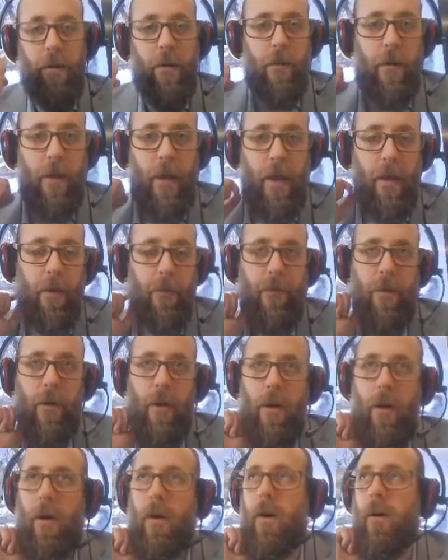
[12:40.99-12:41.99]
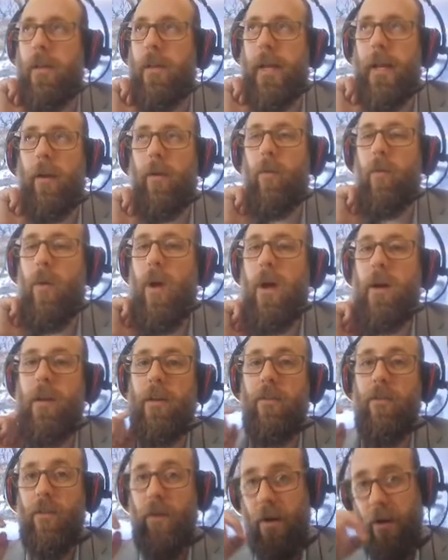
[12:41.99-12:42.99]
Okay, very hard. Like a rock
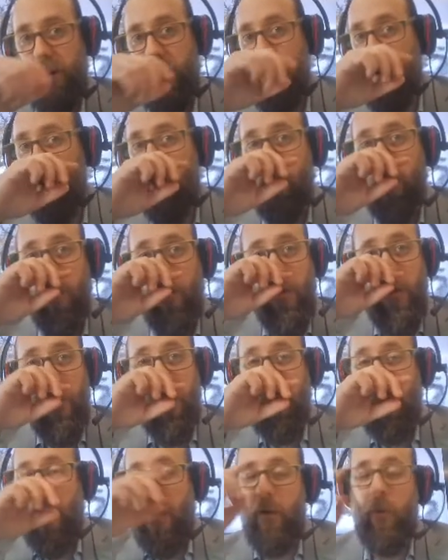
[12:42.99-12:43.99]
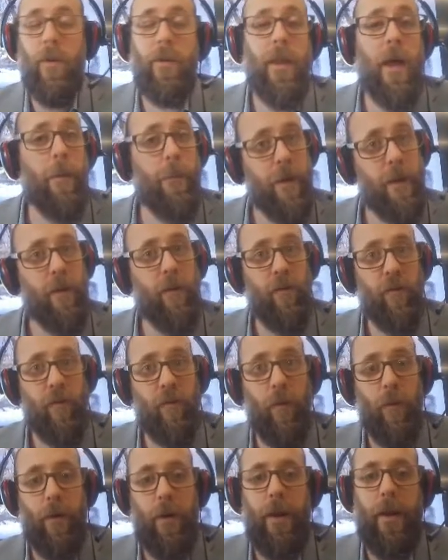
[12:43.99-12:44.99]
is very durable. A rock will not be
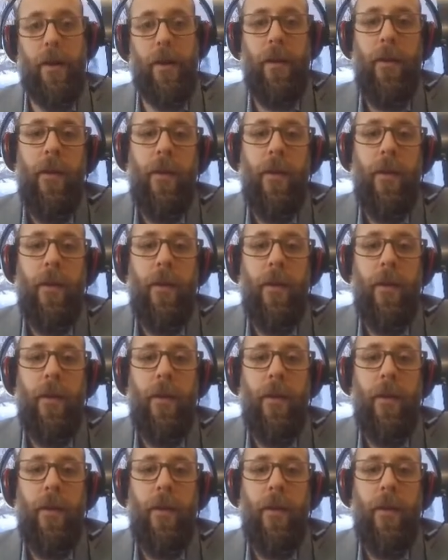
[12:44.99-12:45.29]
destroyed.